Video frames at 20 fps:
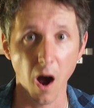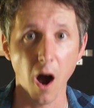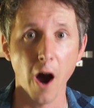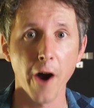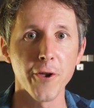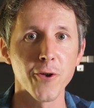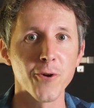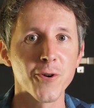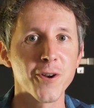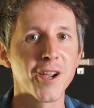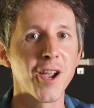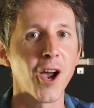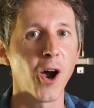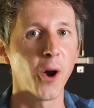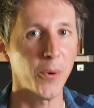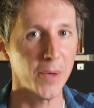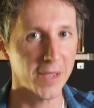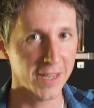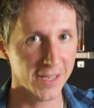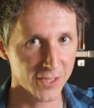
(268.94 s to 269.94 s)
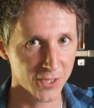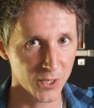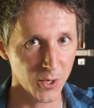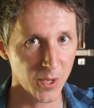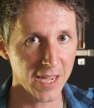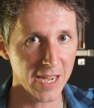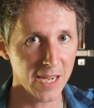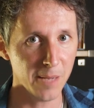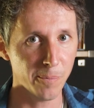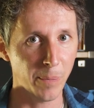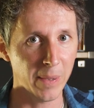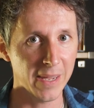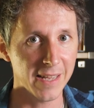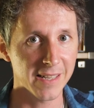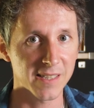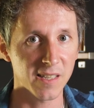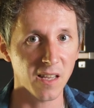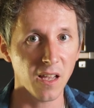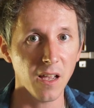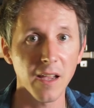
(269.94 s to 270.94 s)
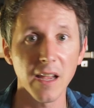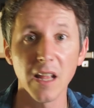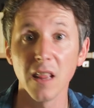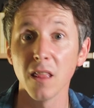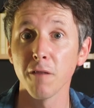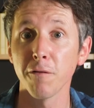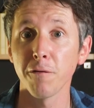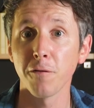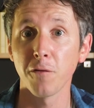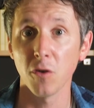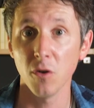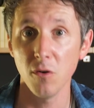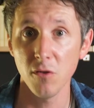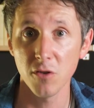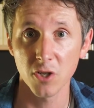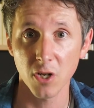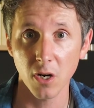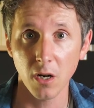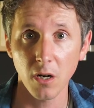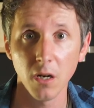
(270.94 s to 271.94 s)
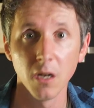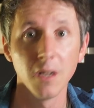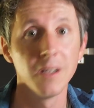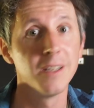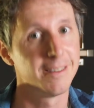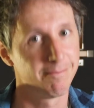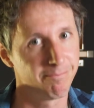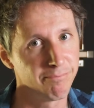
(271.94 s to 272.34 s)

Are you going to eat pizza in the future?